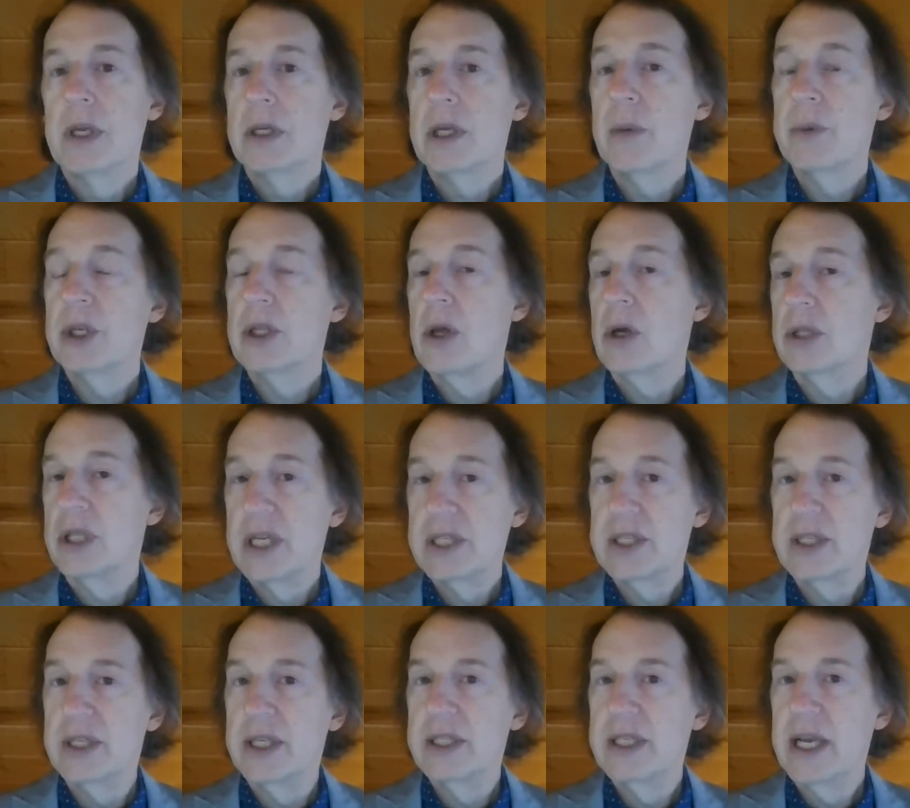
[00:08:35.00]
coming along
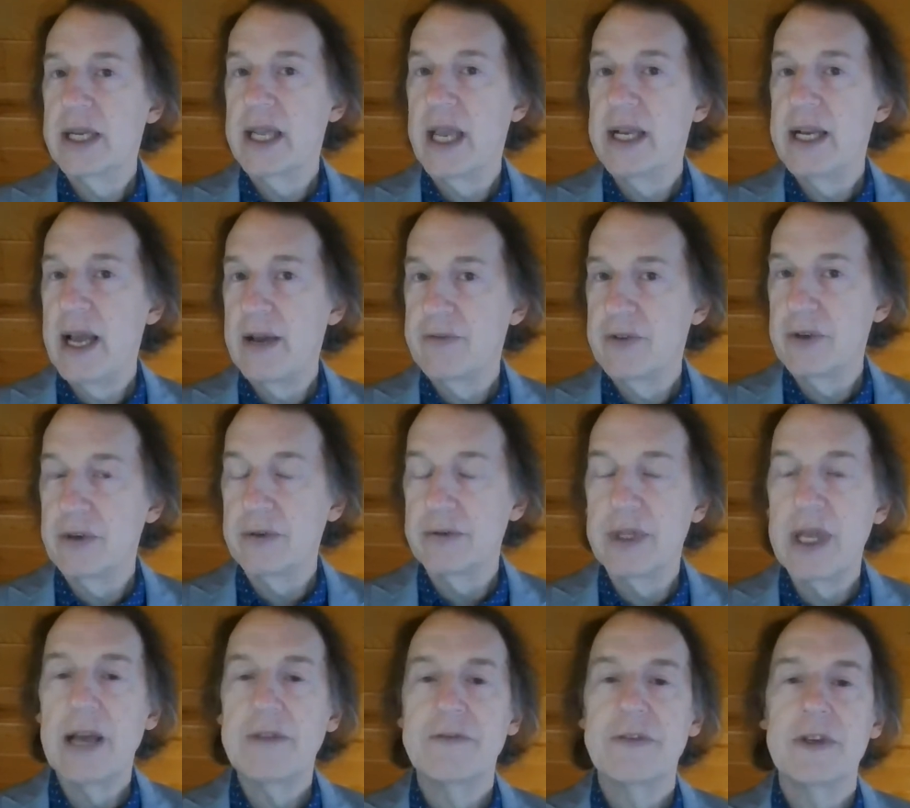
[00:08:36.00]
less than a decade after
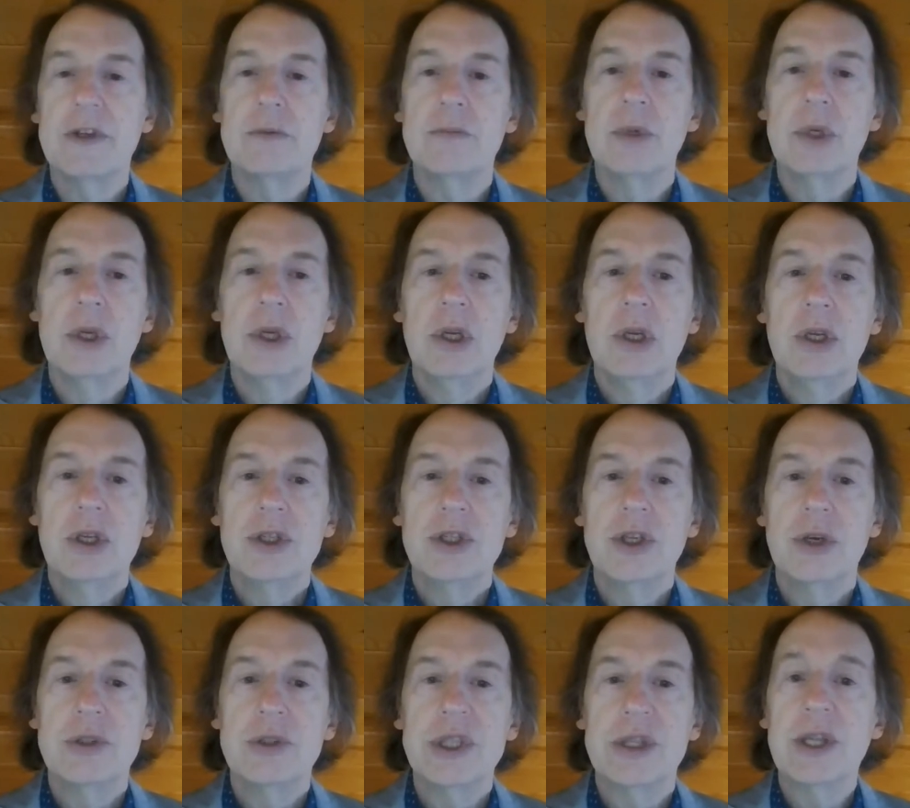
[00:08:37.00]
that film,
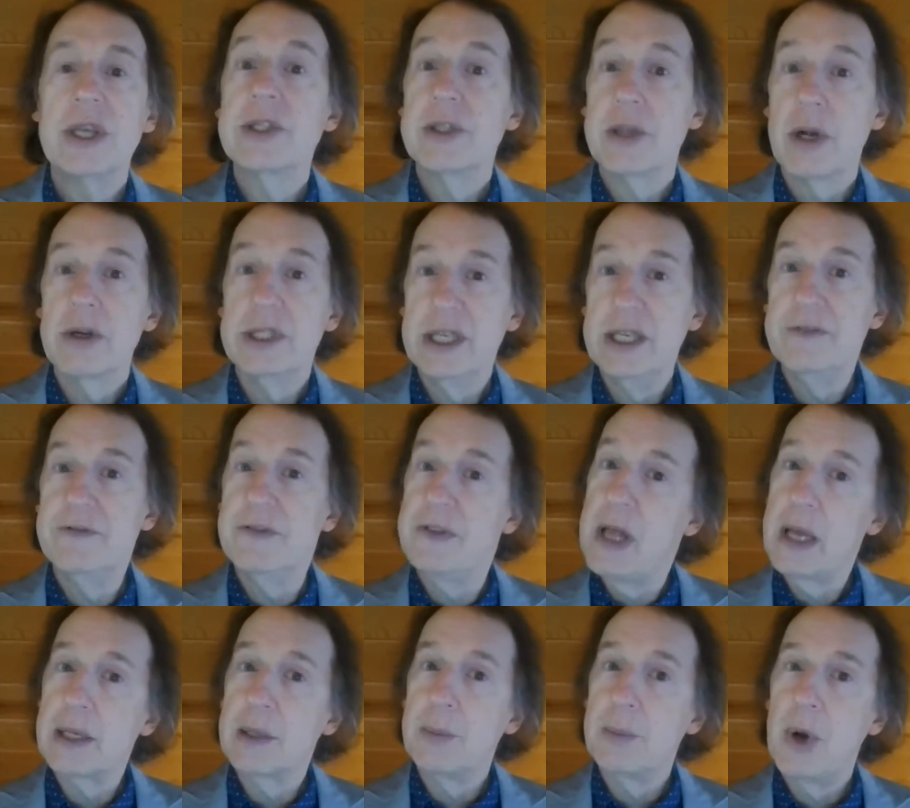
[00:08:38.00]
shows that things are indeed
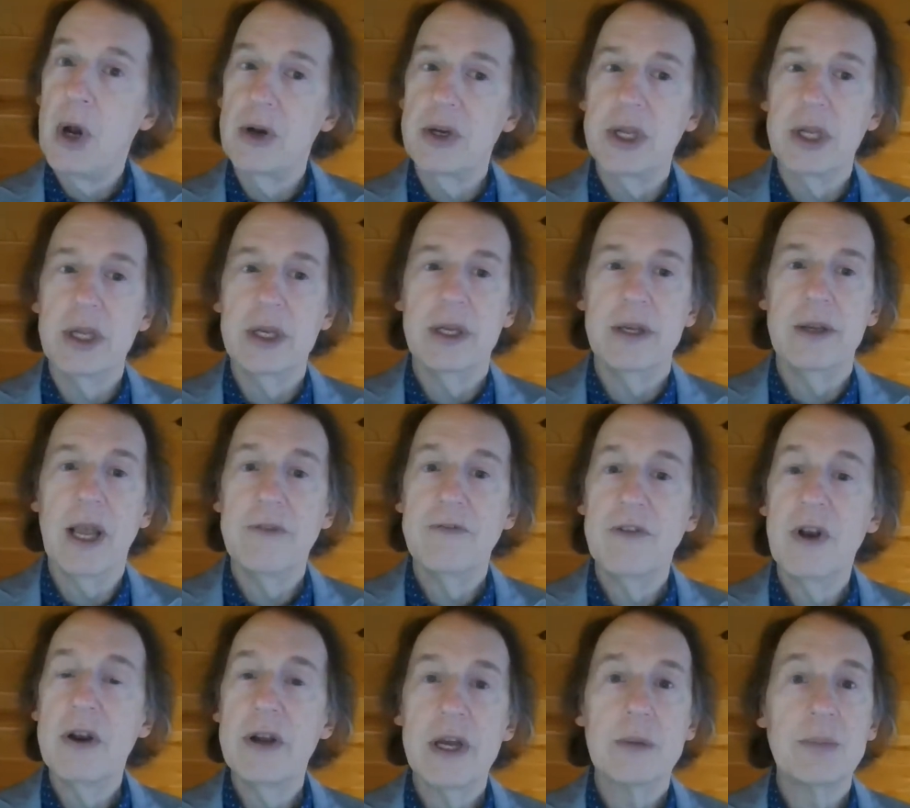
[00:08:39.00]
flying apart in a
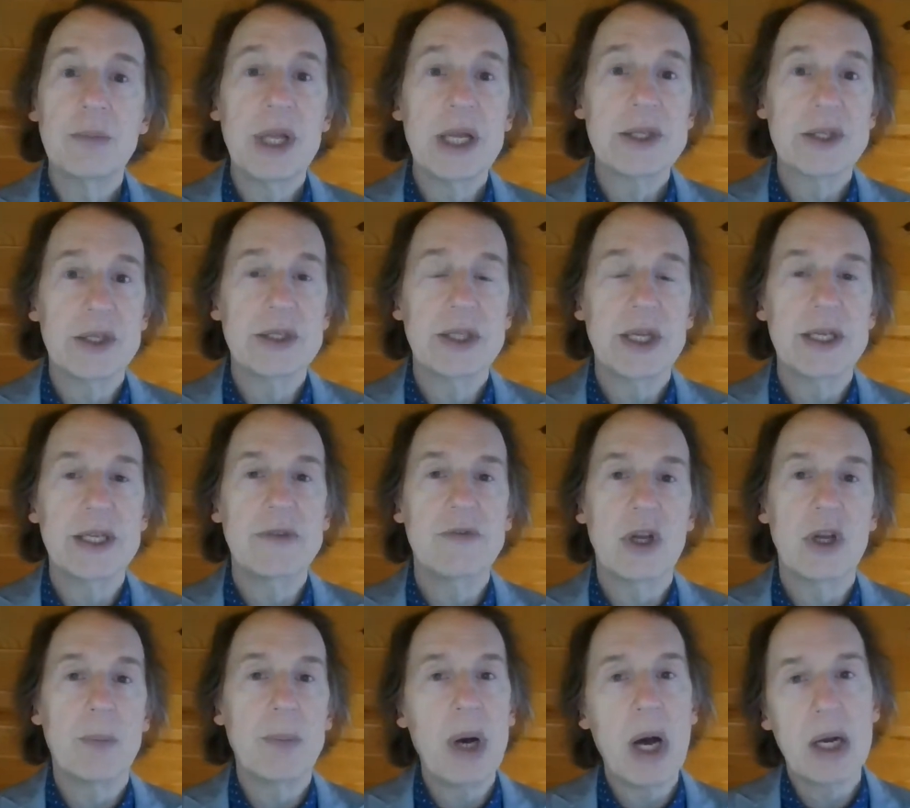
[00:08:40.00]
very unpleasant and
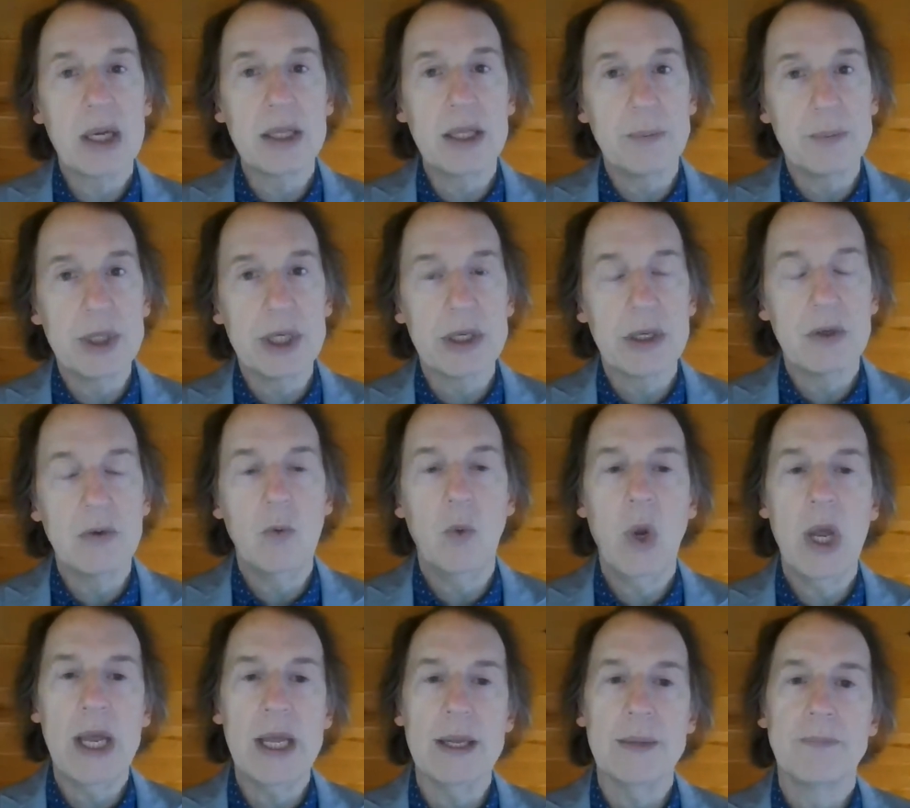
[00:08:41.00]
even apocalyptic
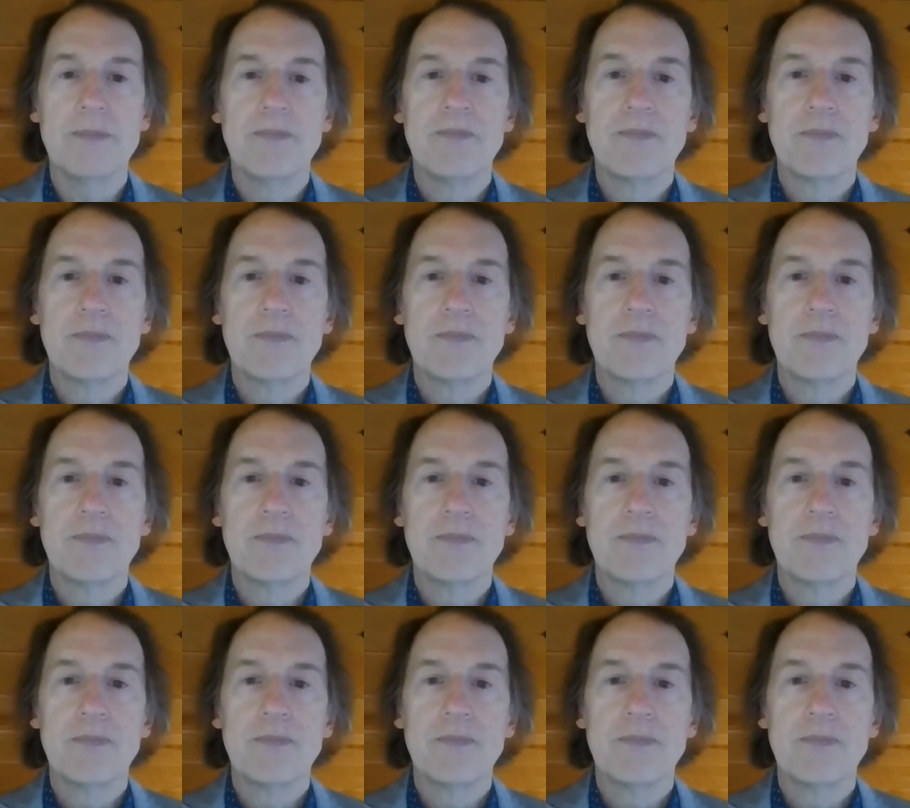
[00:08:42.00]
way.